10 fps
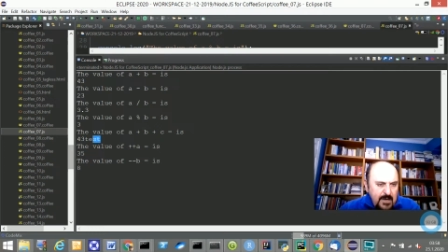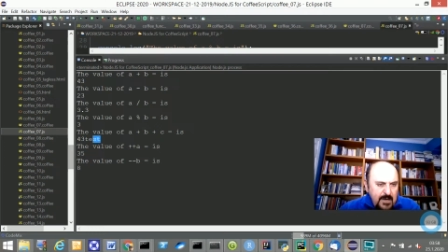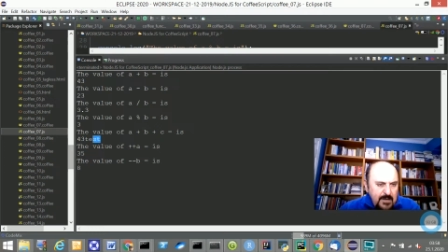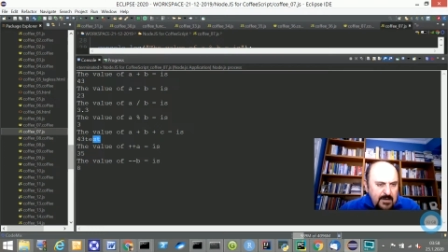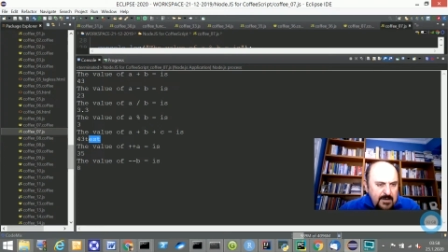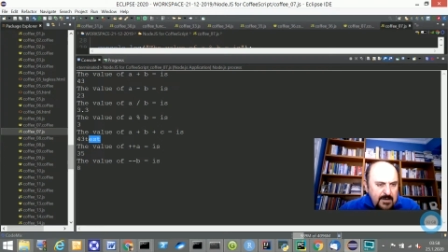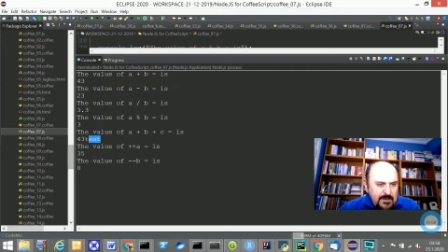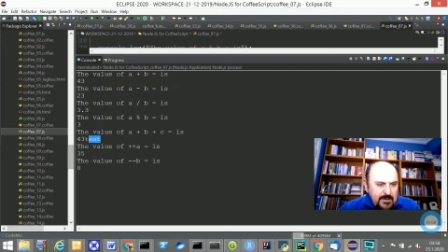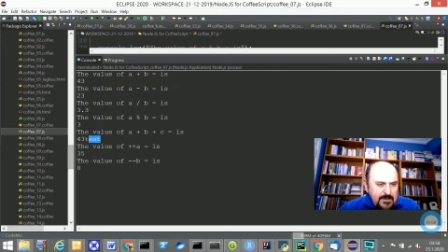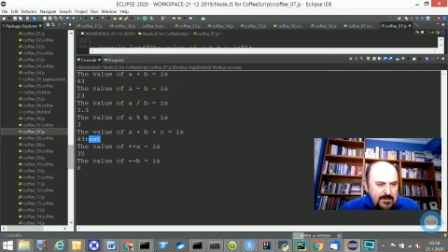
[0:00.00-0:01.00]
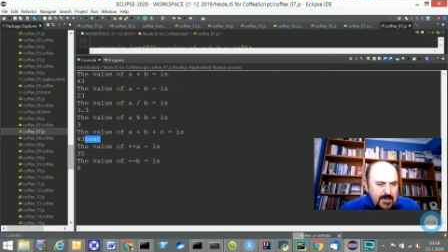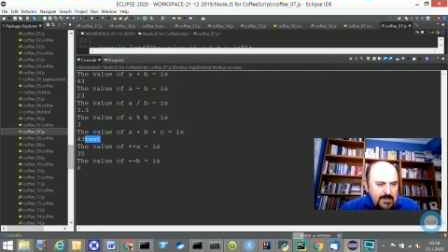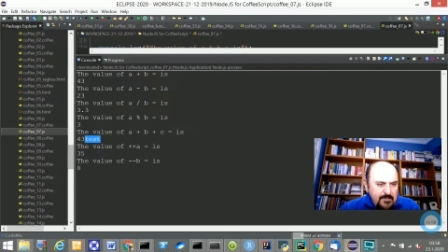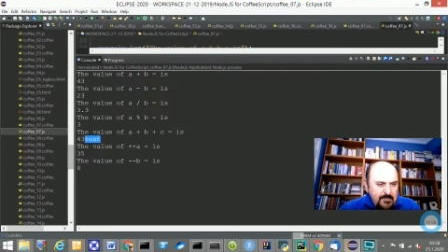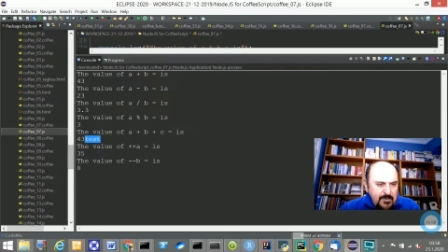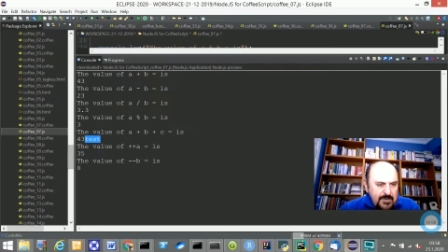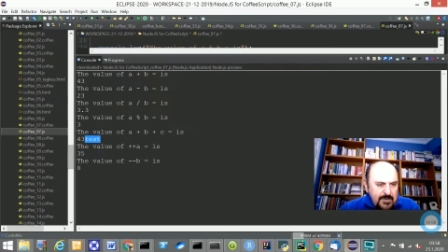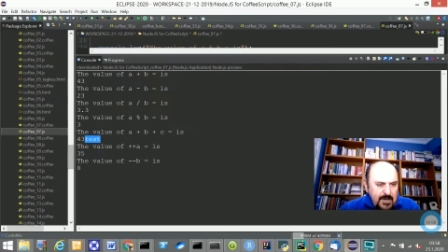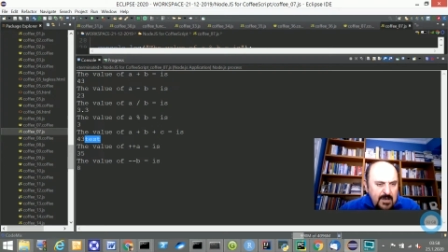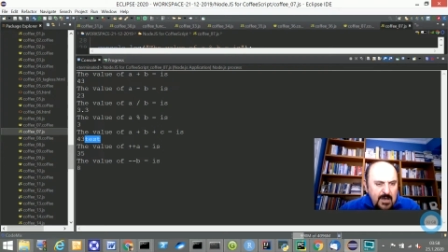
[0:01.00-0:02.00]
test stands for C,
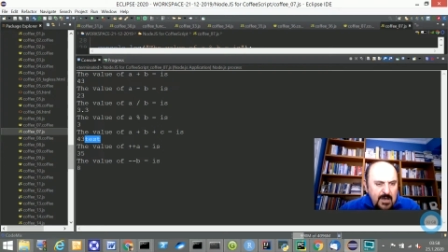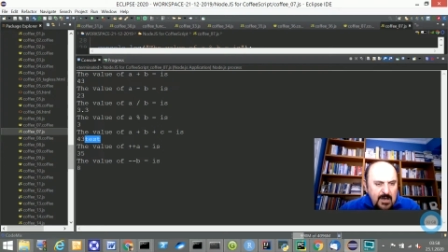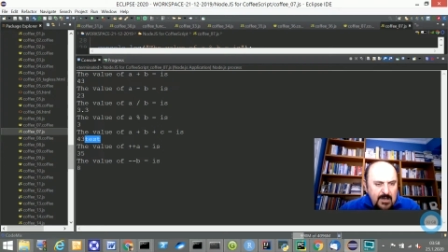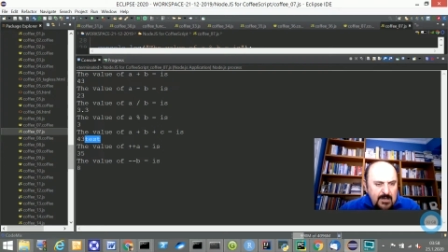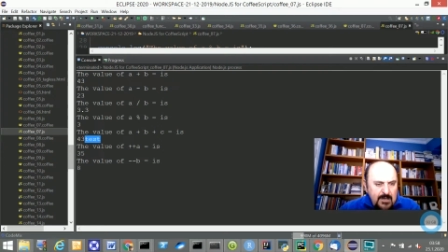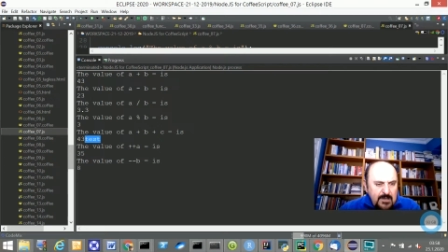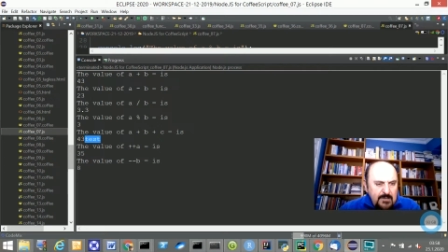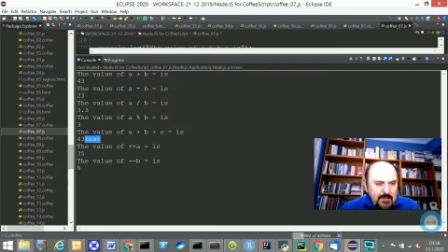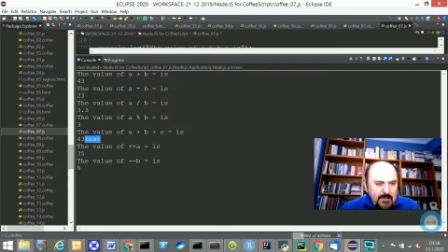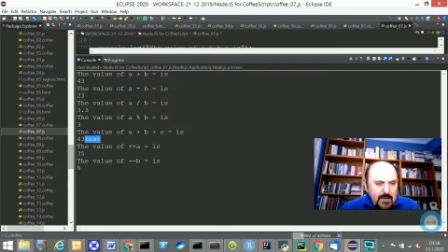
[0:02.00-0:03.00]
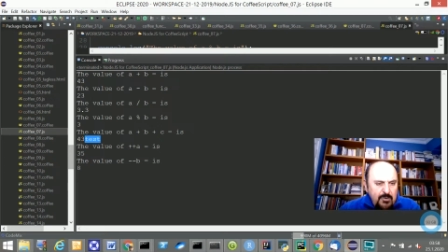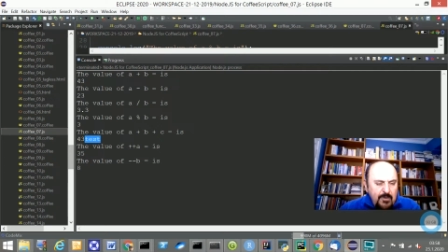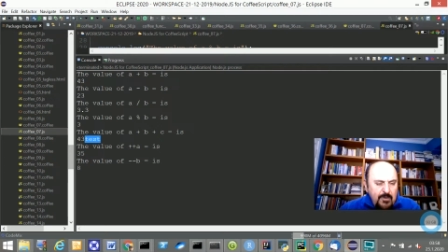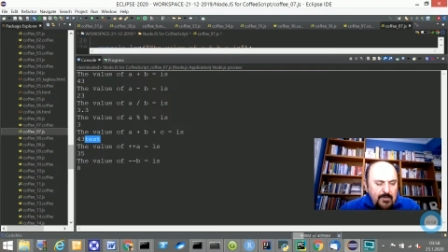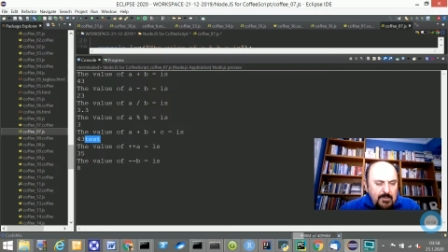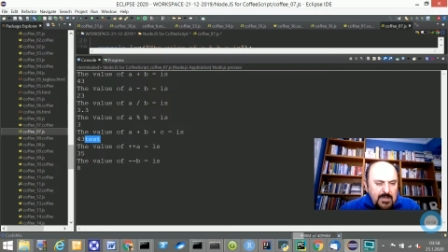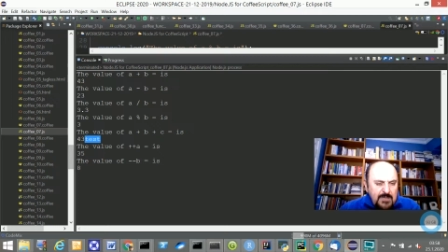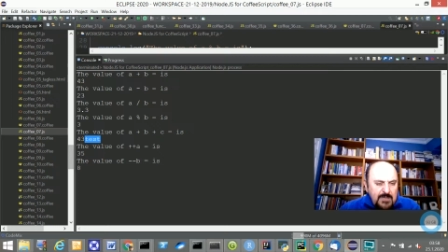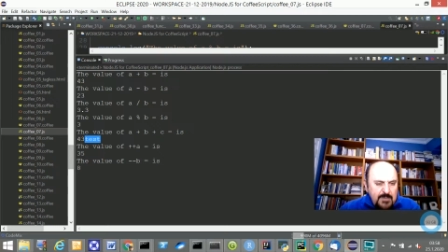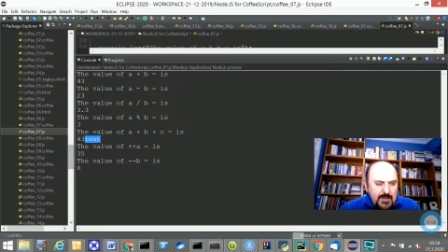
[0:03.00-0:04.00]
and the value of plus
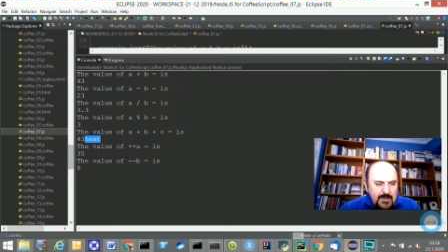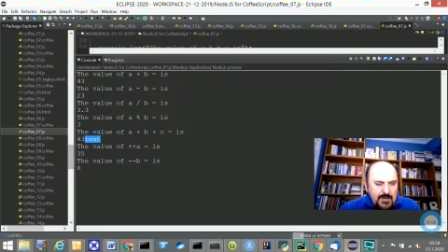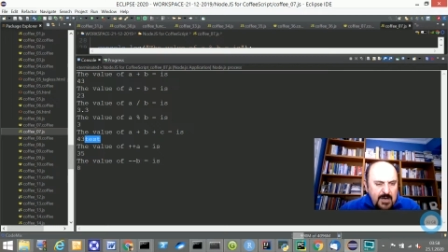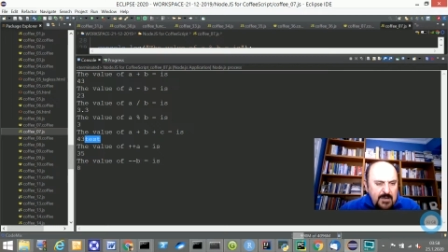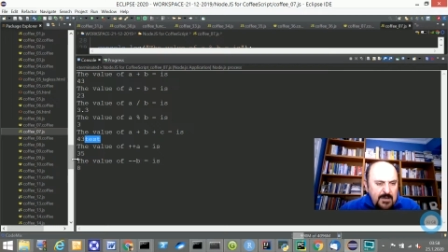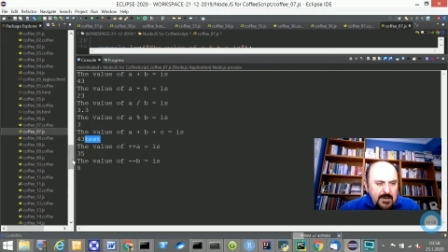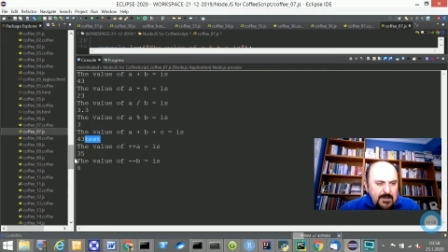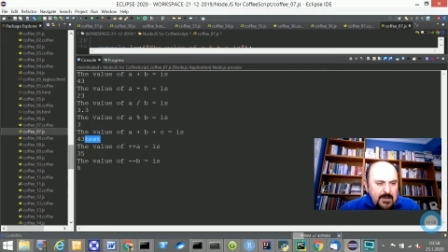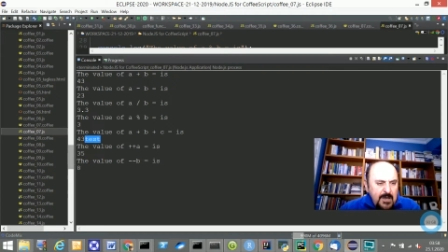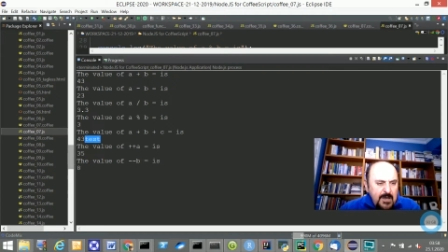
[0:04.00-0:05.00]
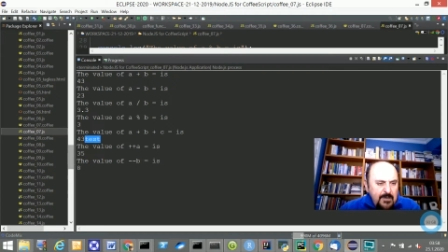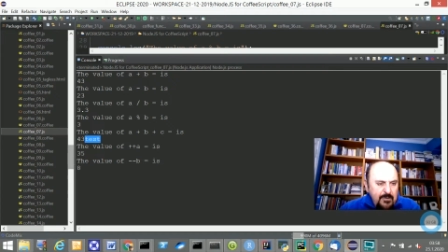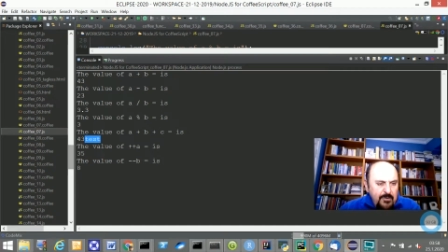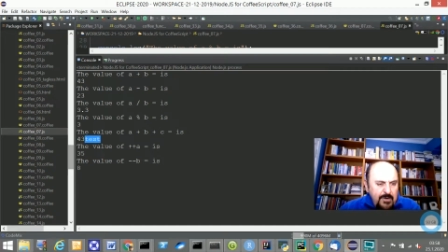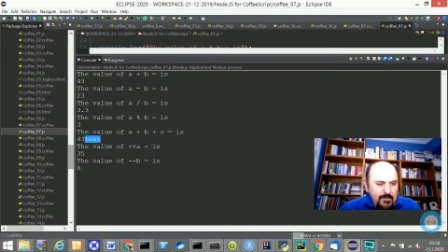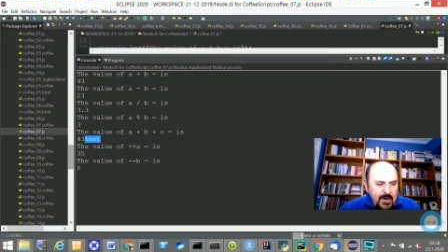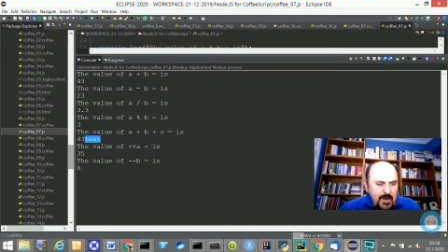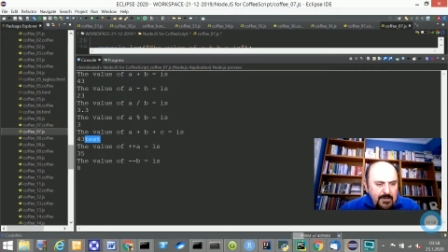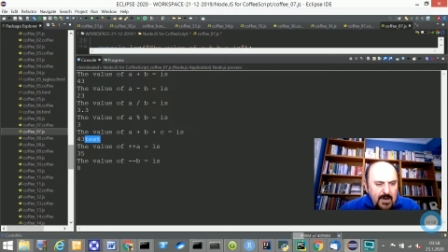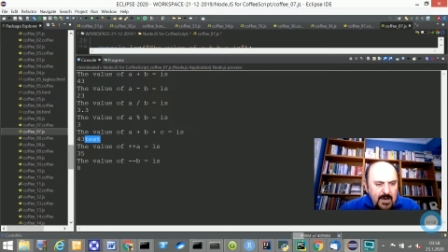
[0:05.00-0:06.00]
plus A is 35,
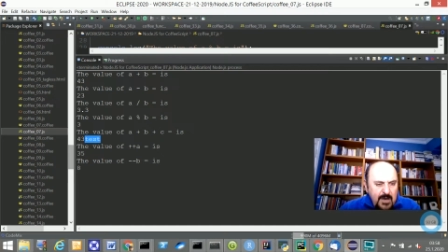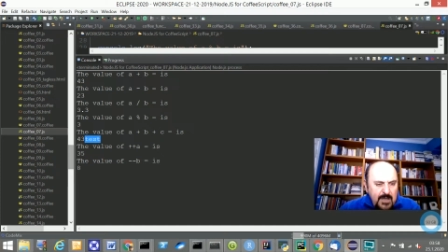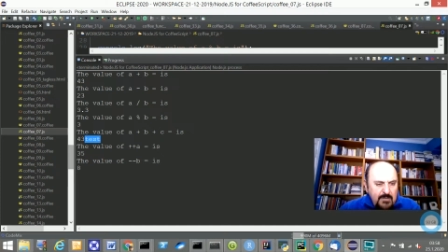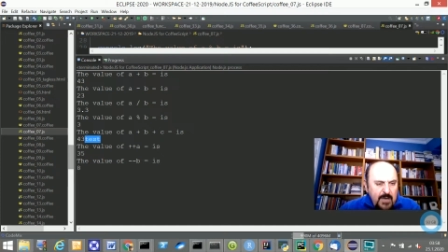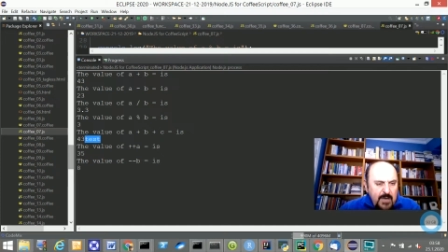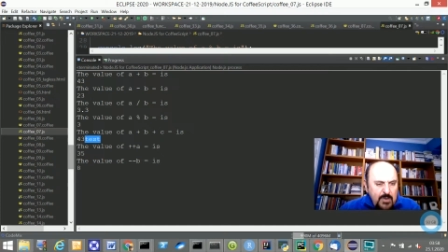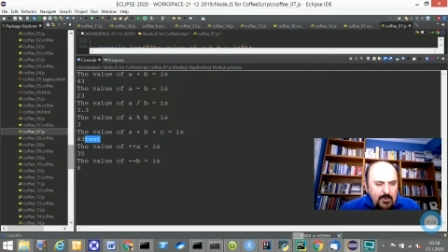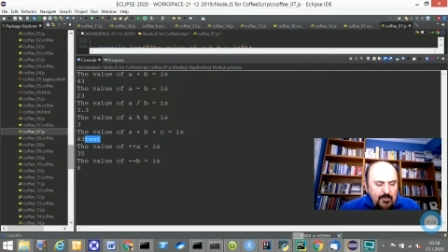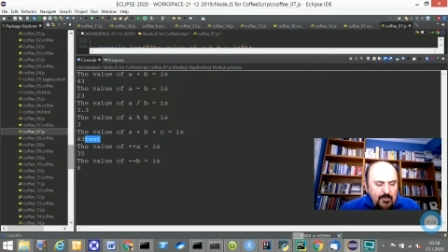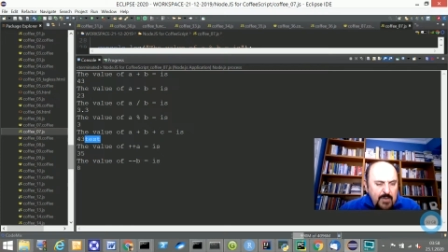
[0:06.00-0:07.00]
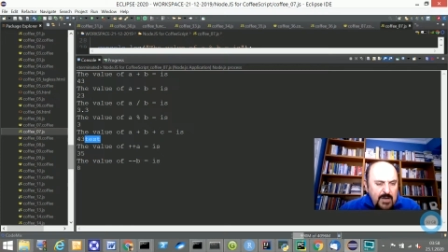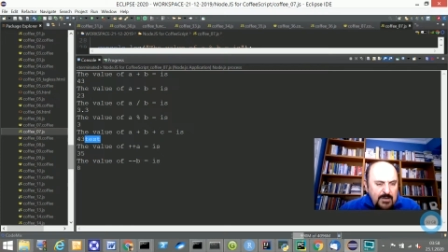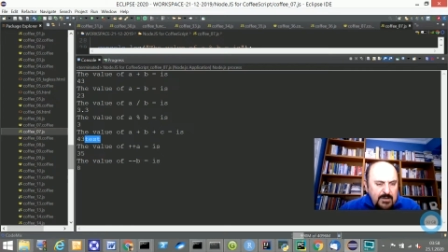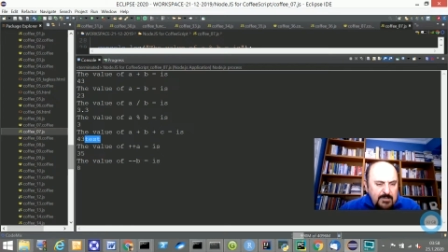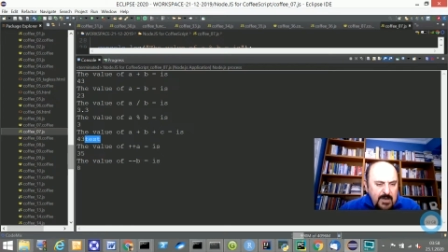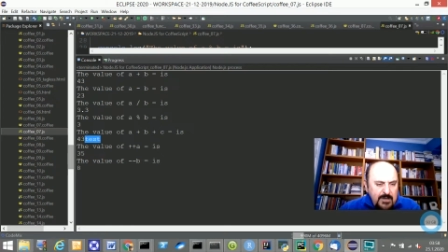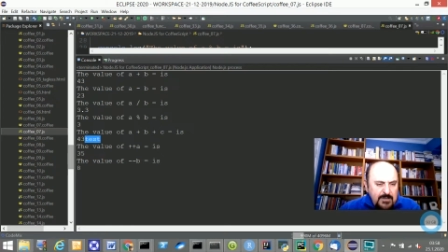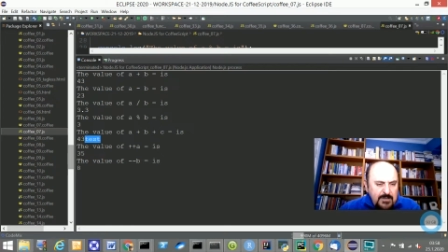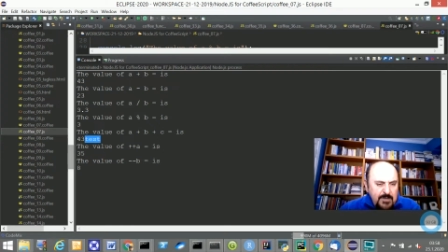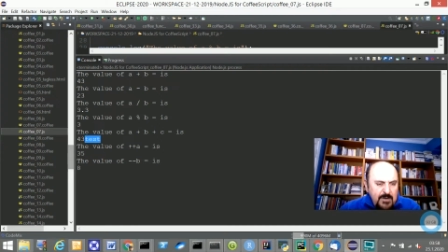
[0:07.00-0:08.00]
and the value of minus minus B